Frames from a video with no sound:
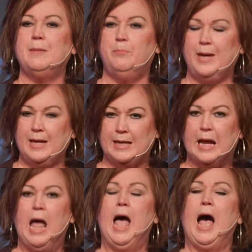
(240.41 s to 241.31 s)
be,
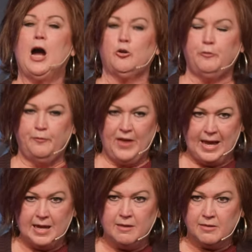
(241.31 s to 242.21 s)
our
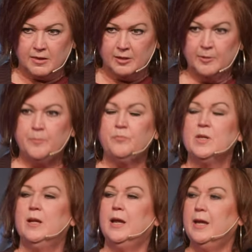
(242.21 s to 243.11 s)
faith
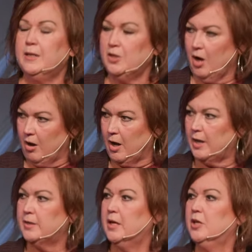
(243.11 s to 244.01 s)
in
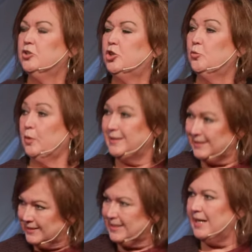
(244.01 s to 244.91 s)
God to
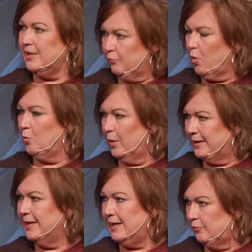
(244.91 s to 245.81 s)
receive what we
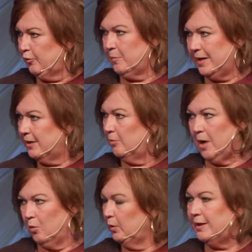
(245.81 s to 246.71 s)
need from Him
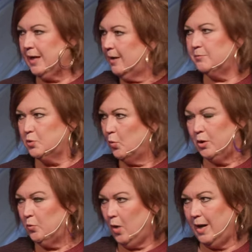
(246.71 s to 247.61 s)
only comes
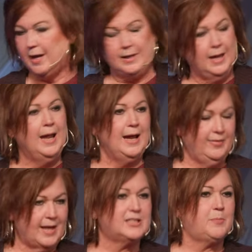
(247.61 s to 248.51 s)
one way, and
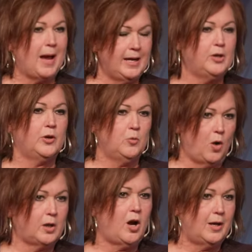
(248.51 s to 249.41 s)
that's by hearing
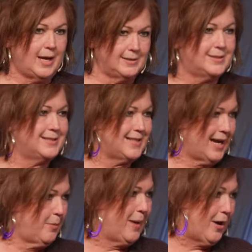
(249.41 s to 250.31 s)
what God has to say
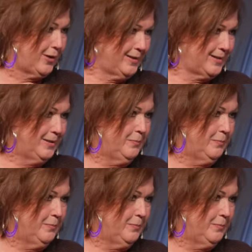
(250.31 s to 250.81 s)
about it.